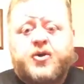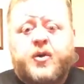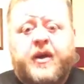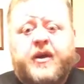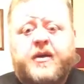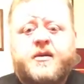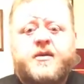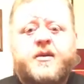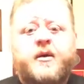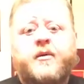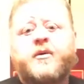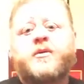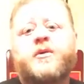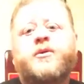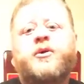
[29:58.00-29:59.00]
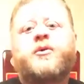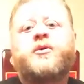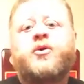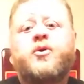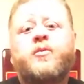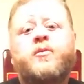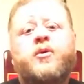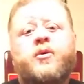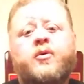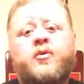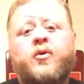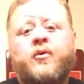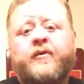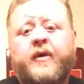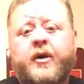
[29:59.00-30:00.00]
a training series on YouTube called
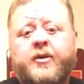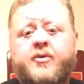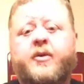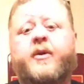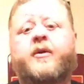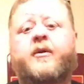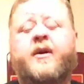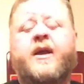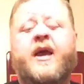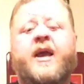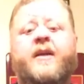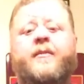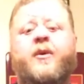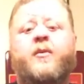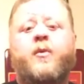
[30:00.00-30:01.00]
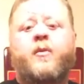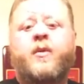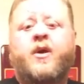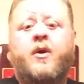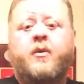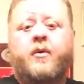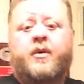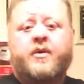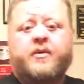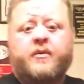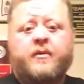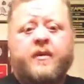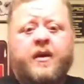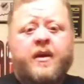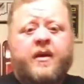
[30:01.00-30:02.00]
CoolFire Trainer Academy, where we go into
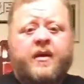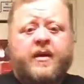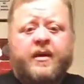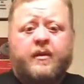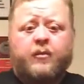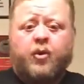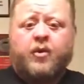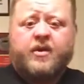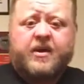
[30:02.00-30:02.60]
into more